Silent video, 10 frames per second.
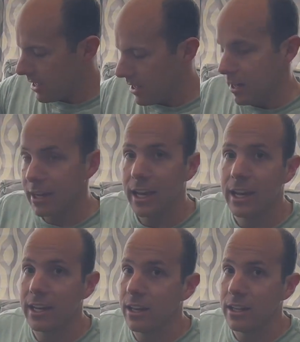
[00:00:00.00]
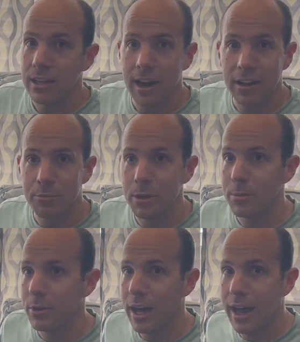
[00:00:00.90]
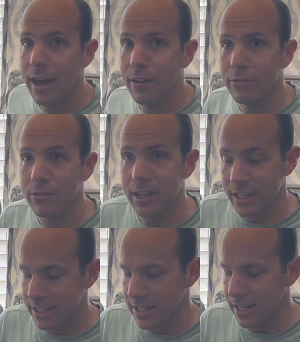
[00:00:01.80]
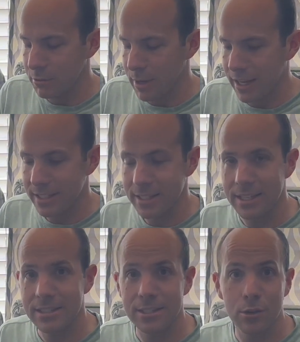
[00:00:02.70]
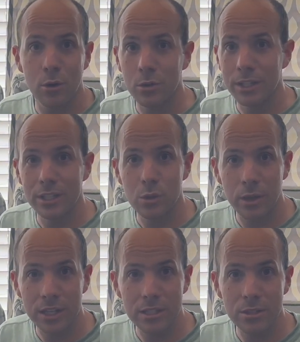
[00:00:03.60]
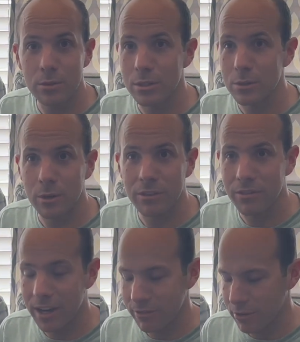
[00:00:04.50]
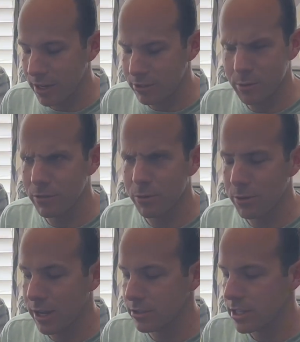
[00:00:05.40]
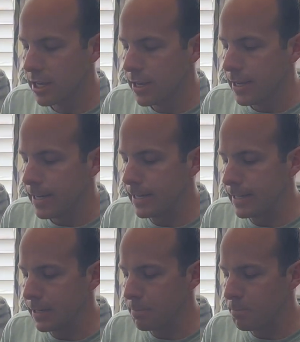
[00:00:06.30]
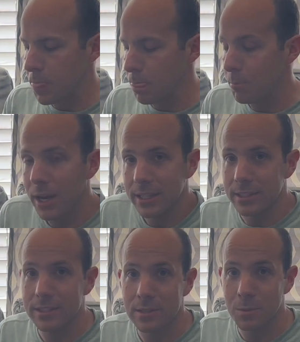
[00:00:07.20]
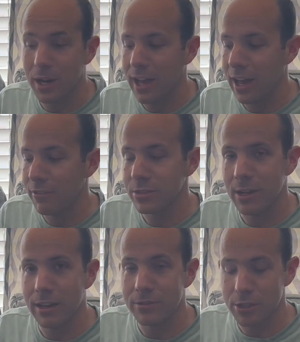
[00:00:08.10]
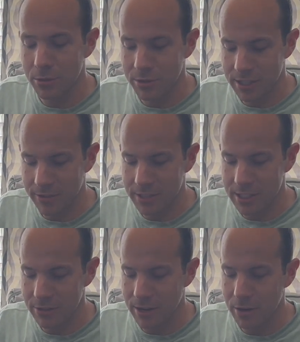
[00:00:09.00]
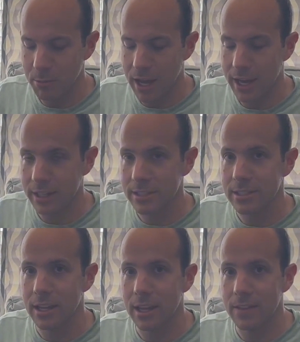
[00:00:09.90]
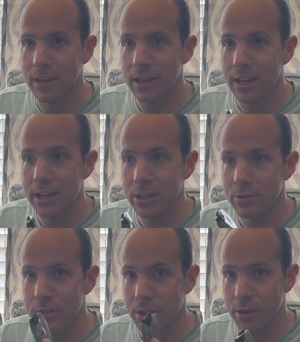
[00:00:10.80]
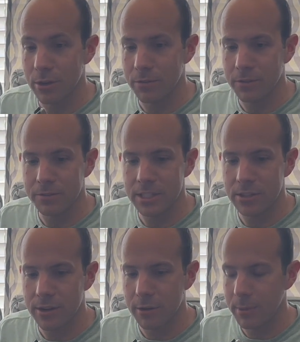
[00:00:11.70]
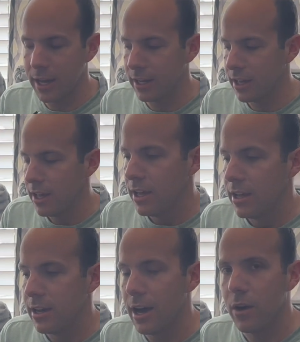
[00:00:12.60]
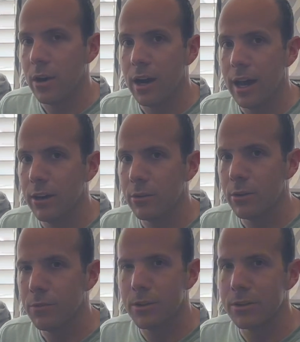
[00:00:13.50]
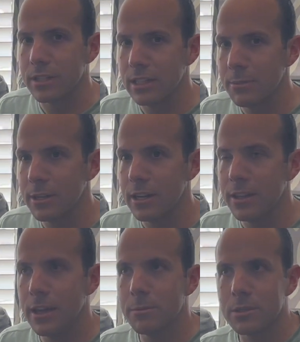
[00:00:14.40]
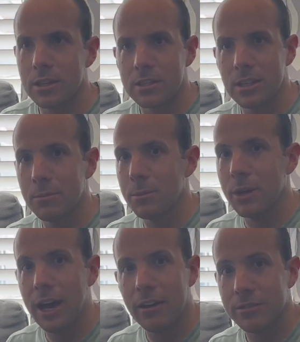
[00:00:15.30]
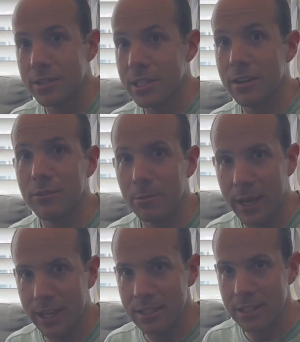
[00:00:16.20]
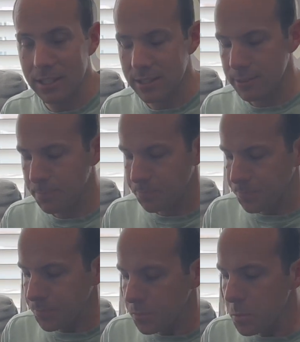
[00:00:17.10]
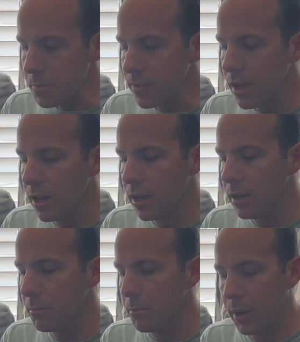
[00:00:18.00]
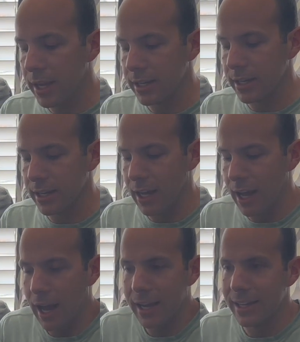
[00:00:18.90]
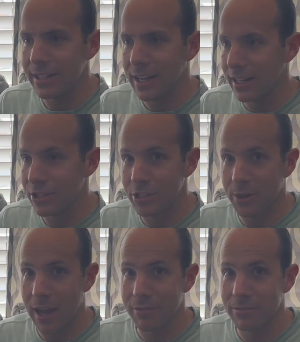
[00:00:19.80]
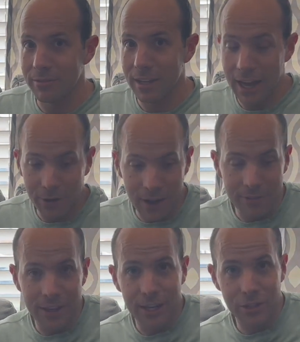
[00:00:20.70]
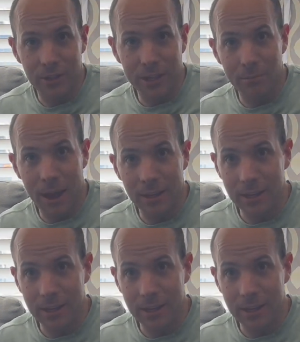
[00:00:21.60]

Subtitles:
Again, a lot of people have extended magazines that are holding 22 to 24 rounds, but this is what I have. So I have two 17 round mags, and then I use a third 15 round mag. Now, I don't know if there's a limit on them because some people have several magazines, but I just don't have the extra like mag